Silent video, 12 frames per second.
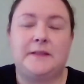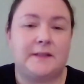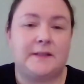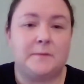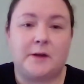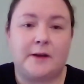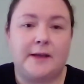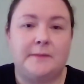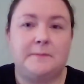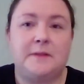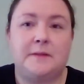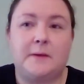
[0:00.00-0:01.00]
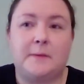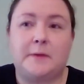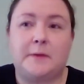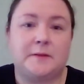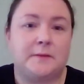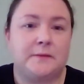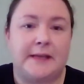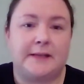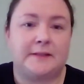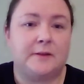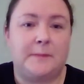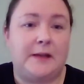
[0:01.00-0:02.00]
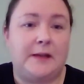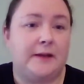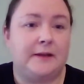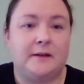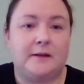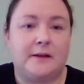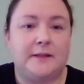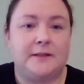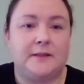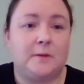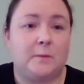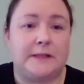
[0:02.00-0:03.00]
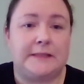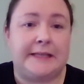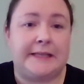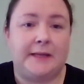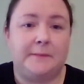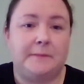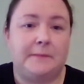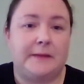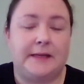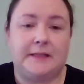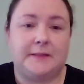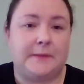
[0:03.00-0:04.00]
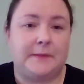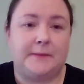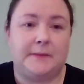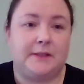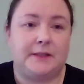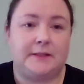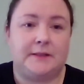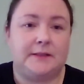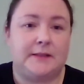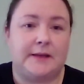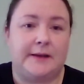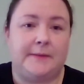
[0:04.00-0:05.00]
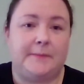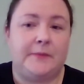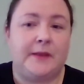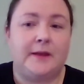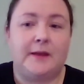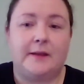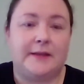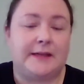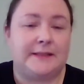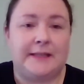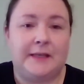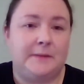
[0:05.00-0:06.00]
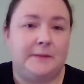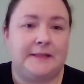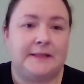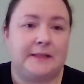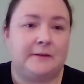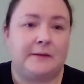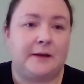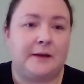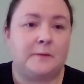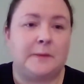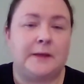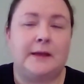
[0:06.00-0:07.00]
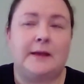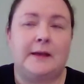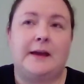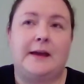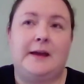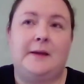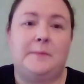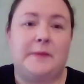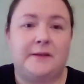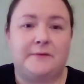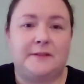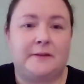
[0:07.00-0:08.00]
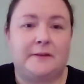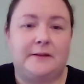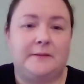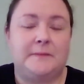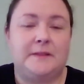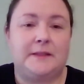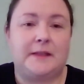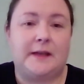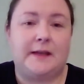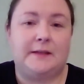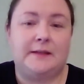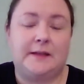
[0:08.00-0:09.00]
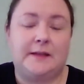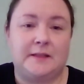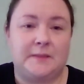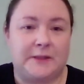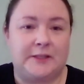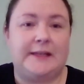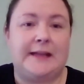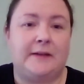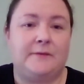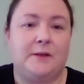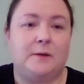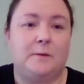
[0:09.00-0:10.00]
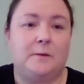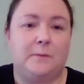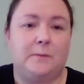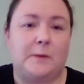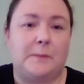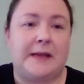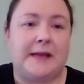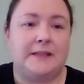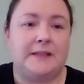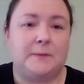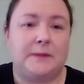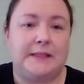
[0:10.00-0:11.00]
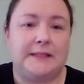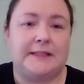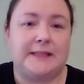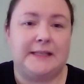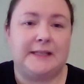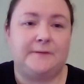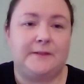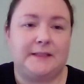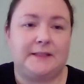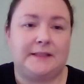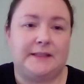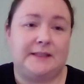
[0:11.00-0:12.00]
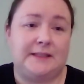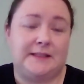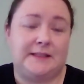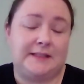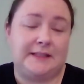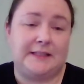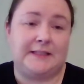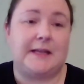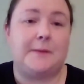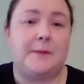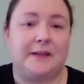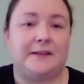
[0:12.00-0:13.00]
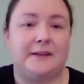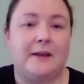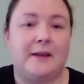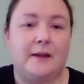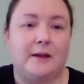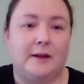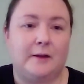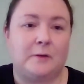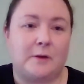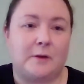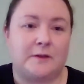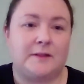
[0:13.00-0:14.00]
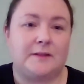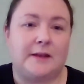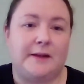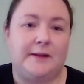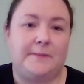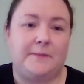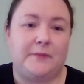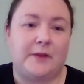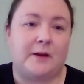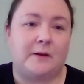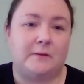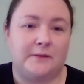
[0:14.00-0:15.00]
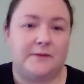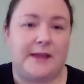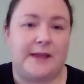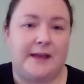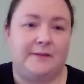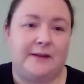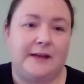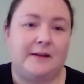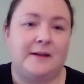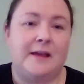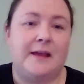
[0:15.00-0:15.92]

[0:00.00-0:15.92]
Sometimes bottlenecks could be localized to one team, and it's maybe just that team needs a little help. But other times, and especially having it all in one place, we can see if it's systemic across the whole of the area.